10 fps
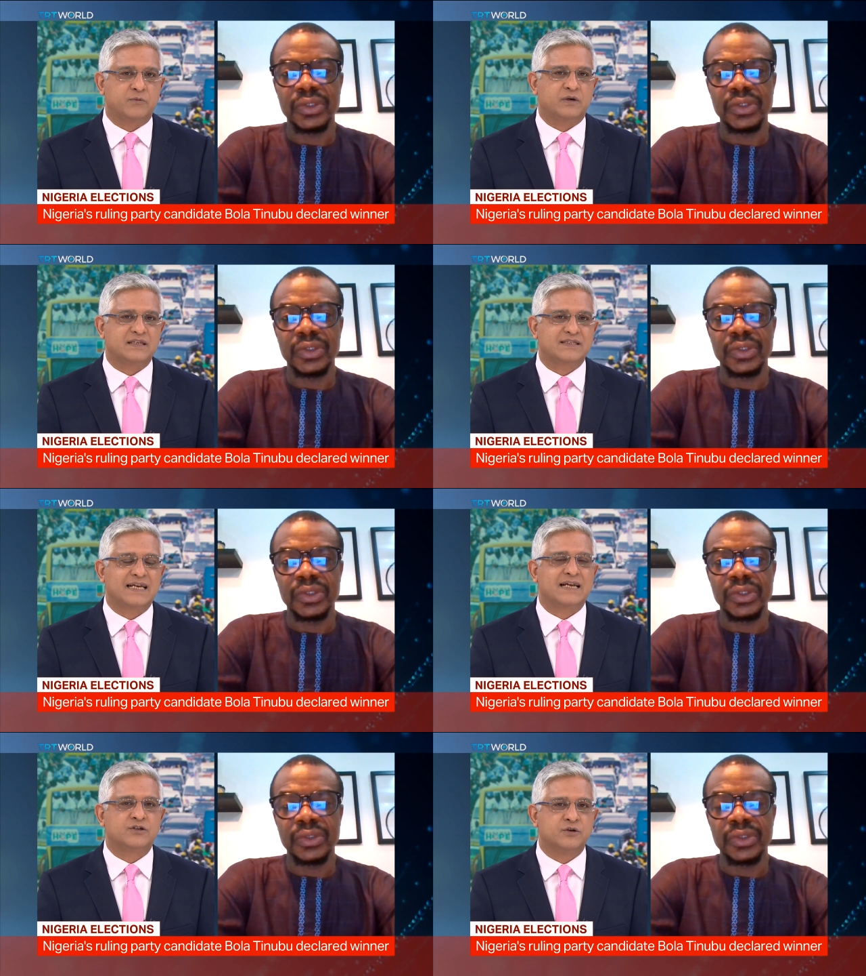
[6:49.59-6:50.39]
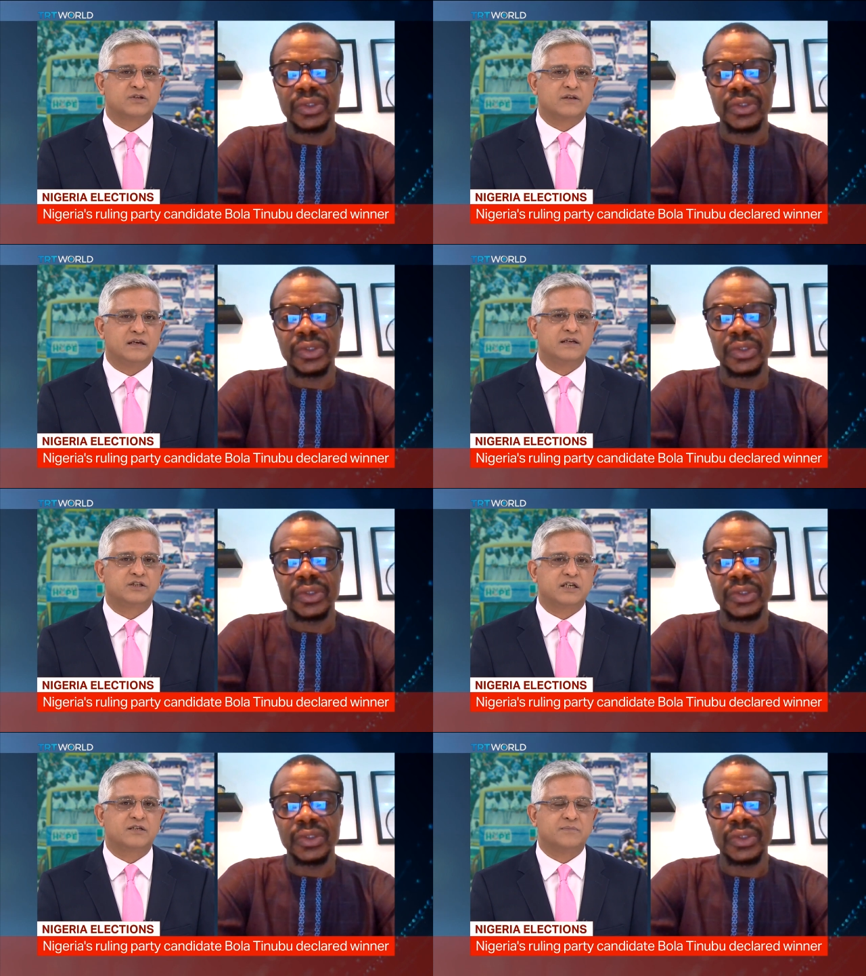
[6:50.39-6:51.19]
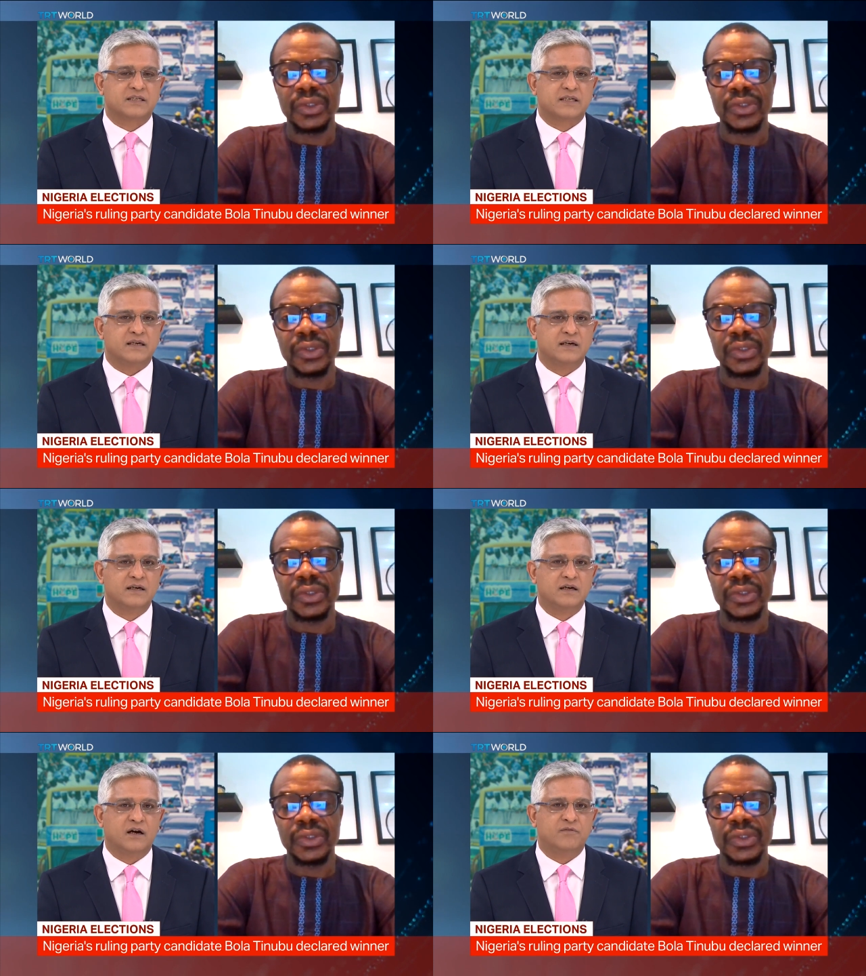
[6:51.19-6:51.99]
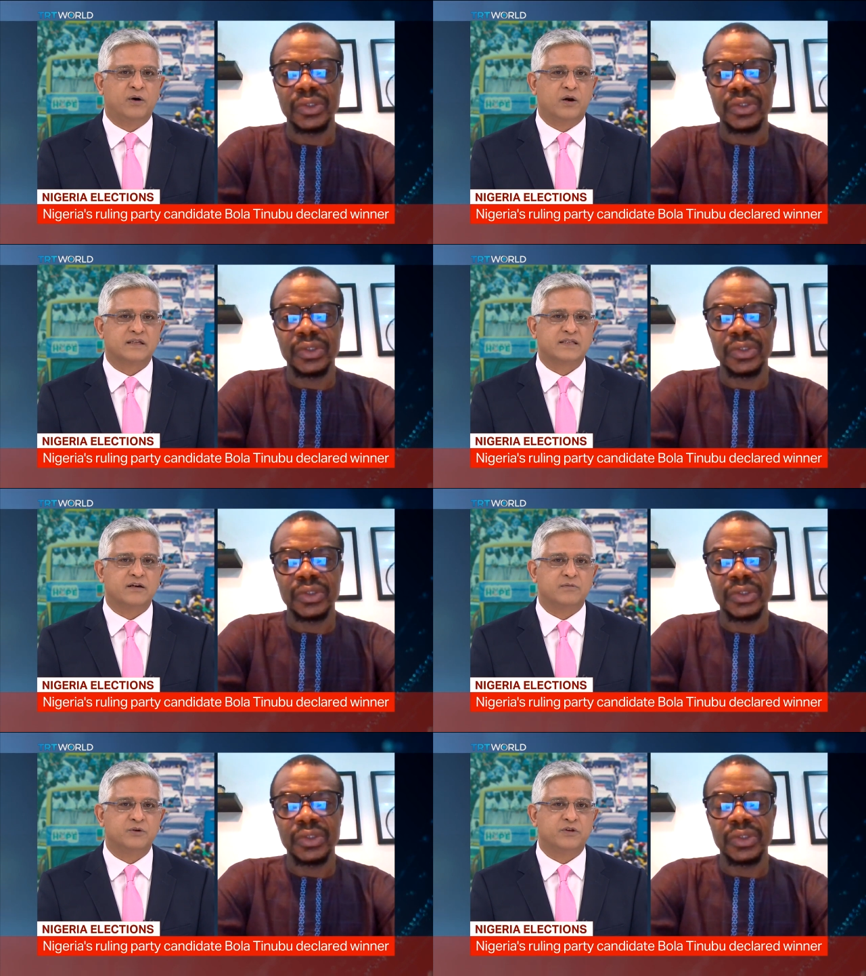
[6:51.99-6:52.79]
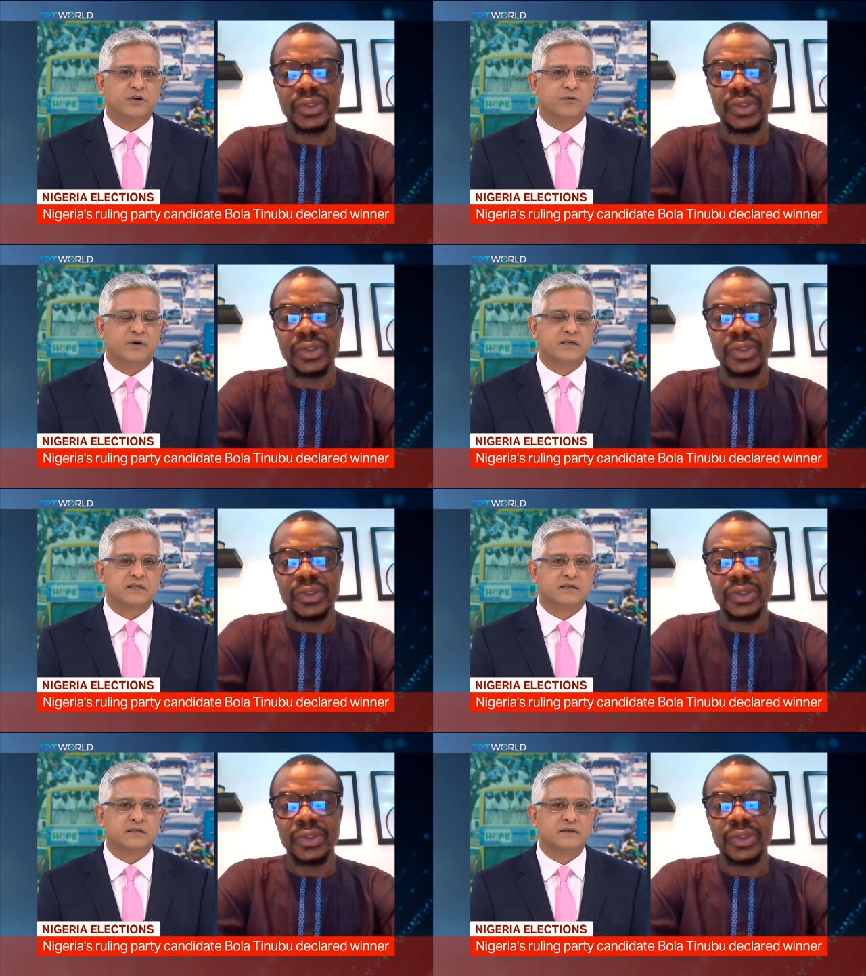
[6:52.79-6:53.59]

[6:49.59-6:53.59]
Speaker 1: What does that do to the legitimacy of Bola Tinubu, the new president?